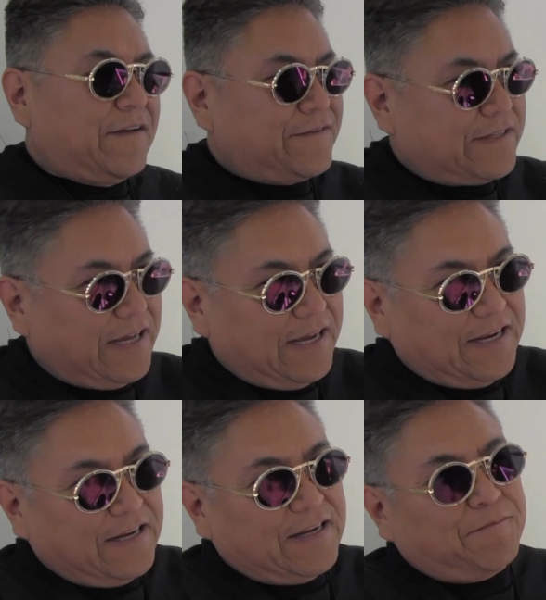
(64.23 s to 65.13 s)
I have
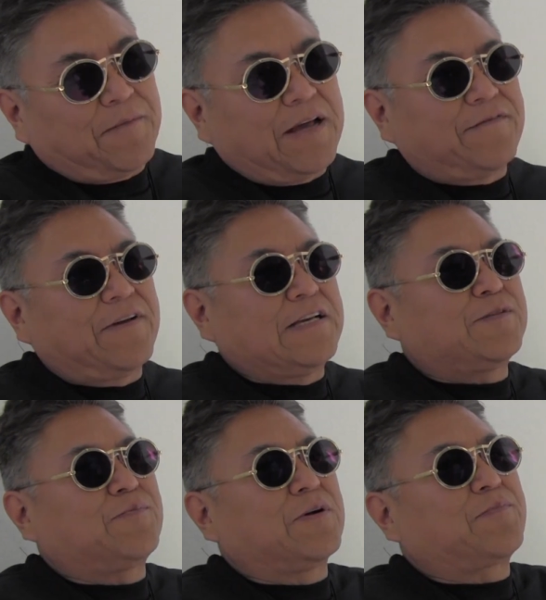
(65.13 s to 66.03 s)
stated in my
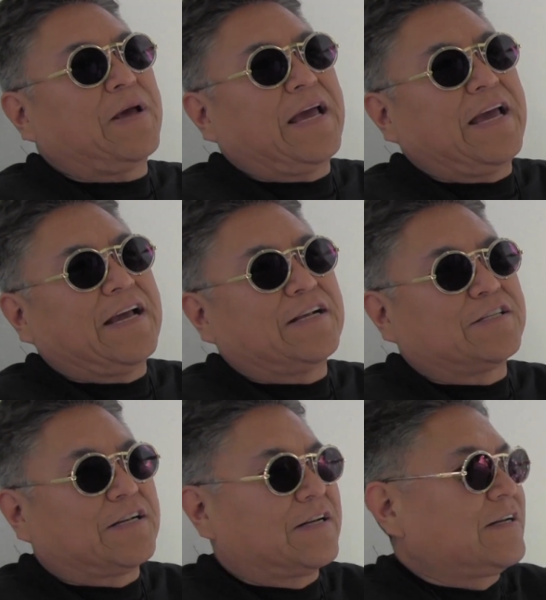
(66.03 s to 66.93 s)
Facebook
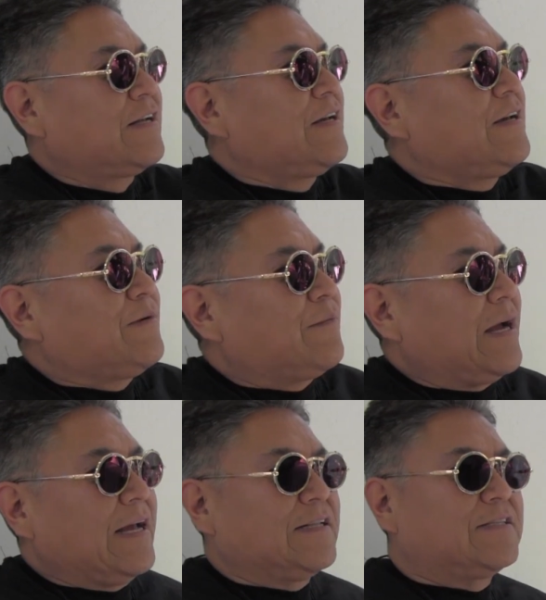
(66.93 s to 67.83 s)
page and
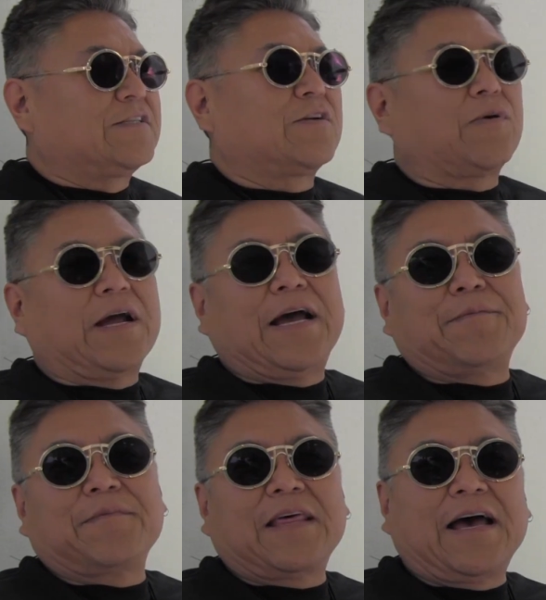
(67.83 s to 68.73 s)
my
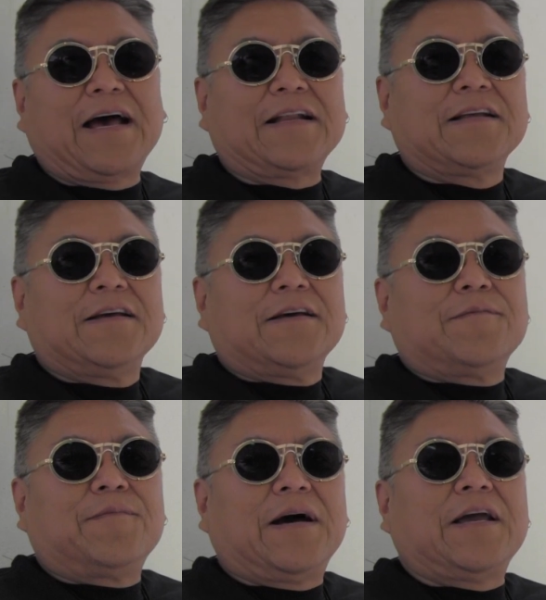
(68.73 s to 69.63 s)
Instagram, that
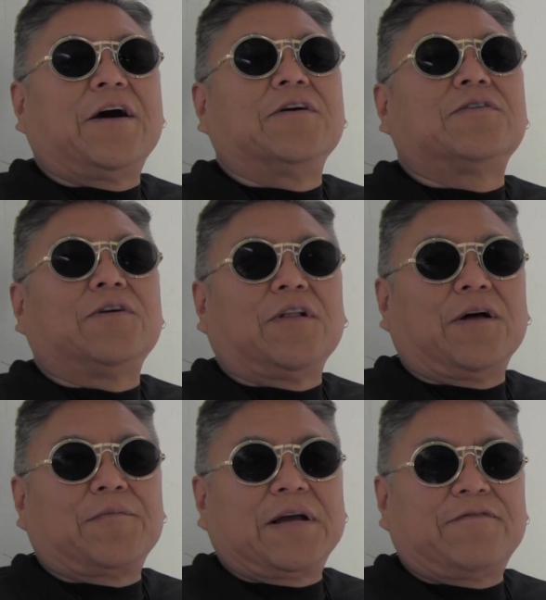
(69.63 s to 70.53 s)
my uncle
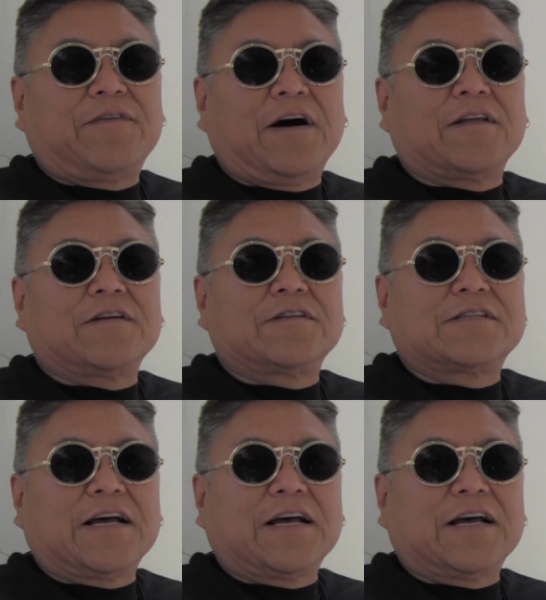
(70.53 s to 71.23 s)
on my father's